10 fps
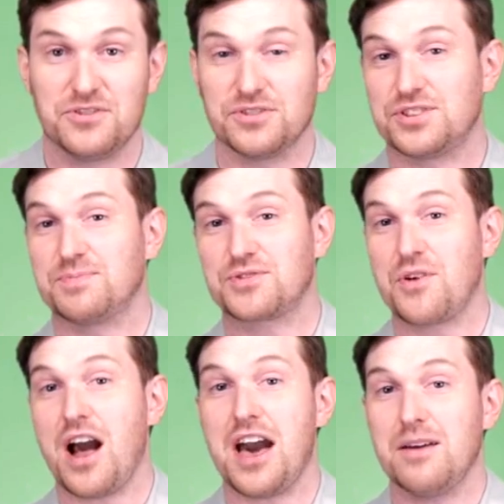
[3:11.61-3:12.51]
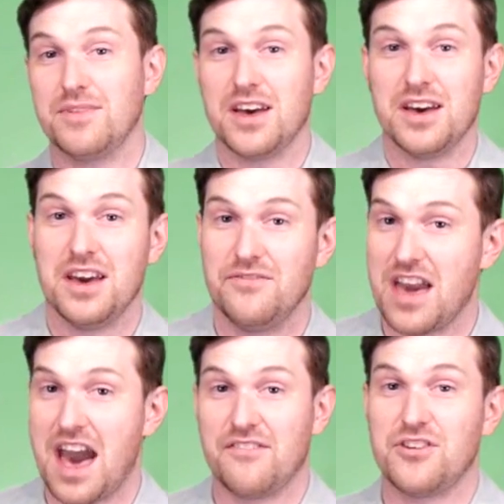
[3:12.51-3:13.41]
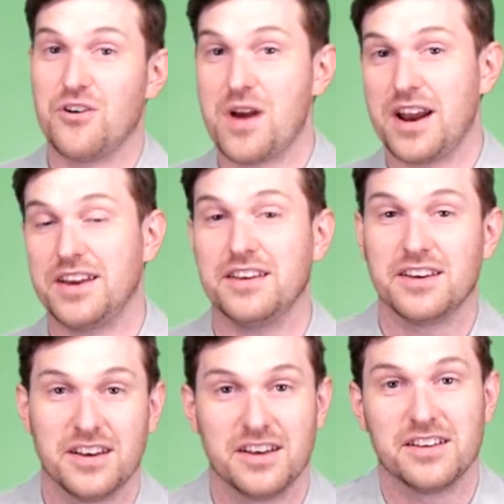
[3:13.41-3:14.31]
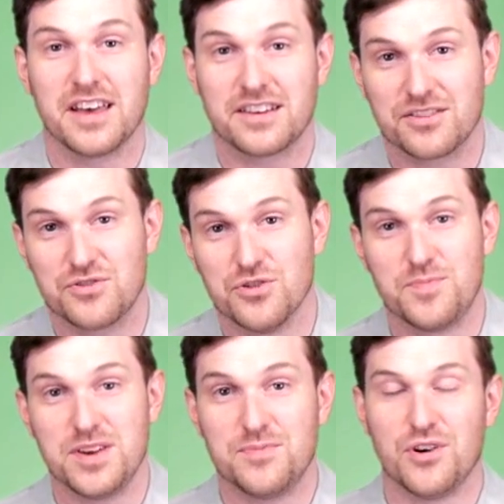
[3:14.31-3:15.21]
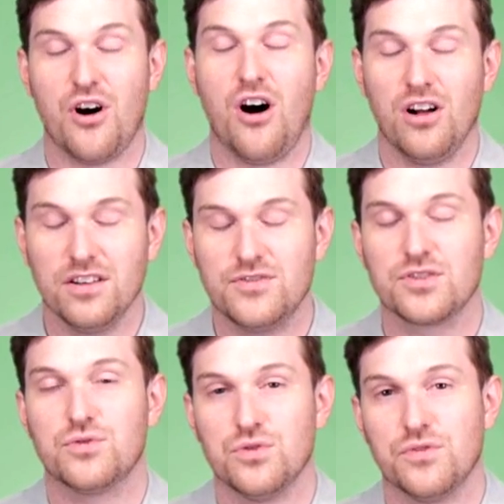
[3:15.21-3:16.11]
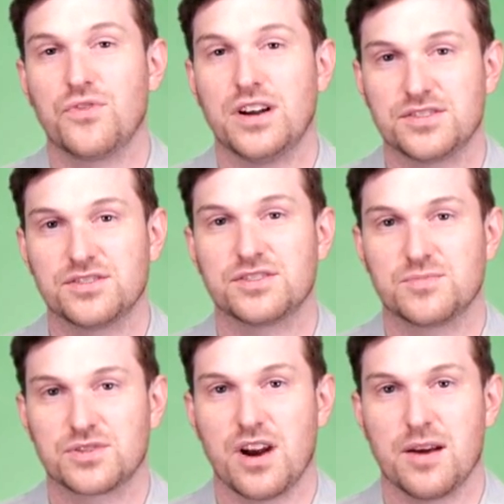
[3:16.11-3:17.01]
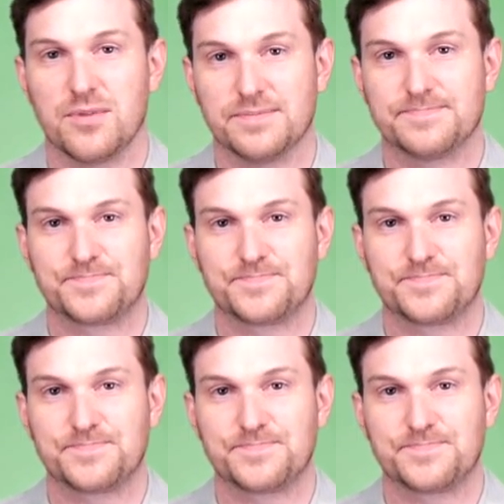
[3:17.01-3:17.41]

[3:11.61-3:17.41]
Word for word: you could subscribe if you haven't already. Like the cool people, all of your cool friends are subscribing.